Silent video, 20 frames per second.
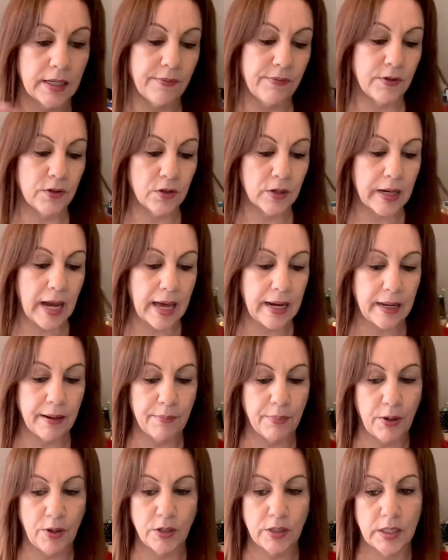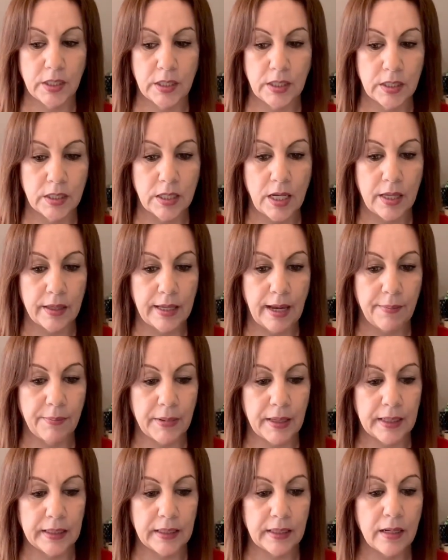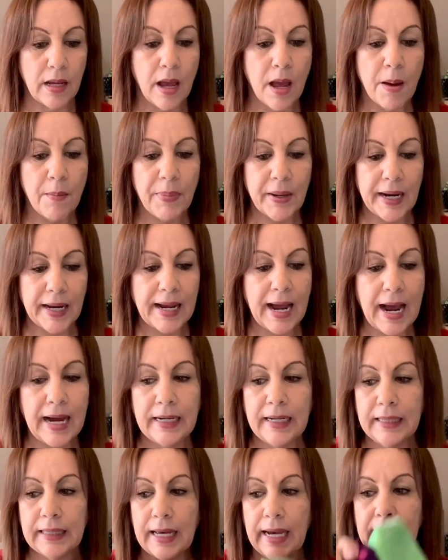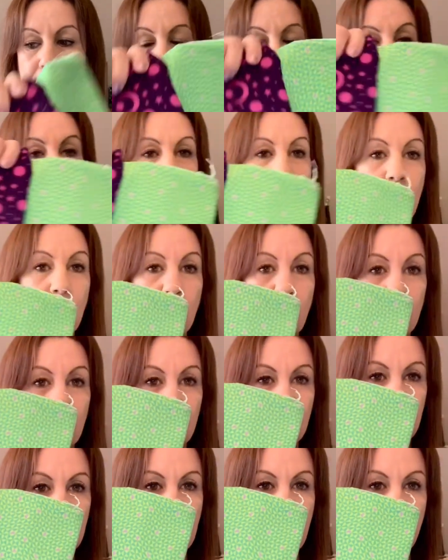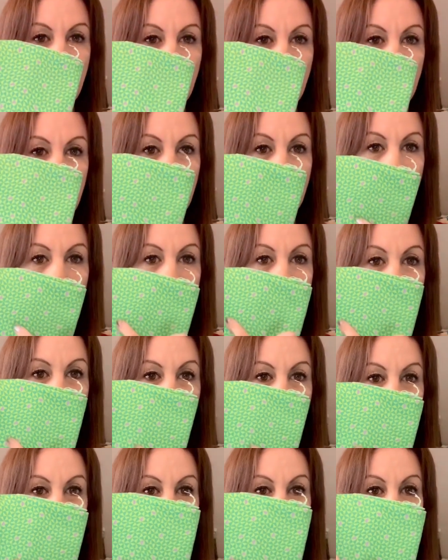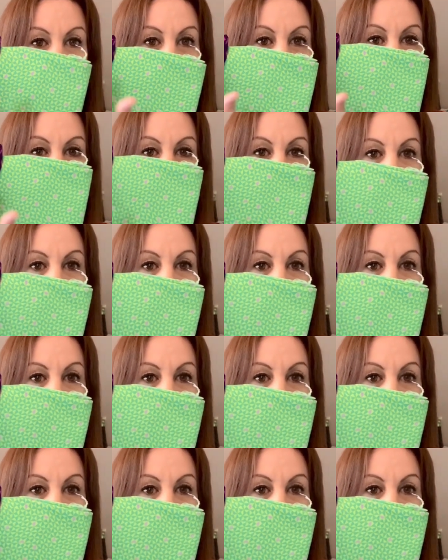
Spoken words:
if you look at it in purses, it's not that blinding. But I kind of like how that goes together, too, because there's purple and